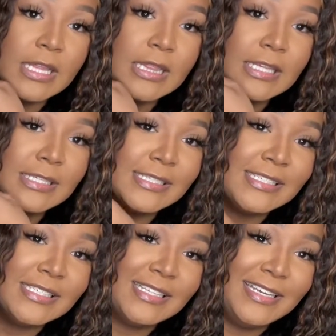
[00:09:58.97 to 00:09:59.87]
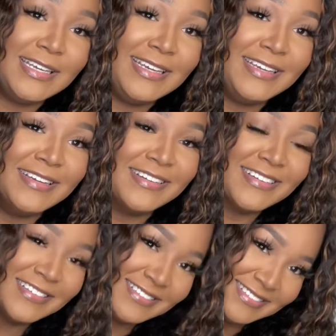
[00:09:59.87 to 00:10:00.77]
this
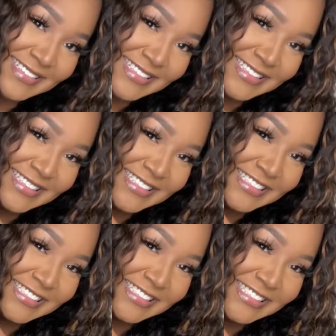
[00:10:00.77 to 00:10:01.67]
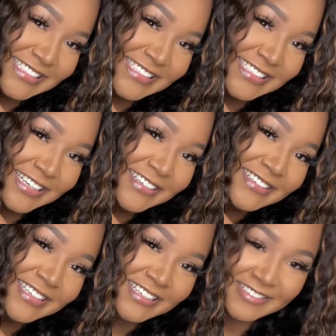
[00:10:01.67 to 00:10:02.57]
here. This is so
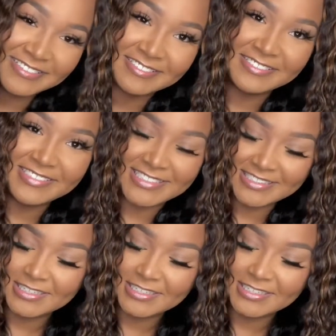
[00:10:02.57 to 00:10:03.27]
cute.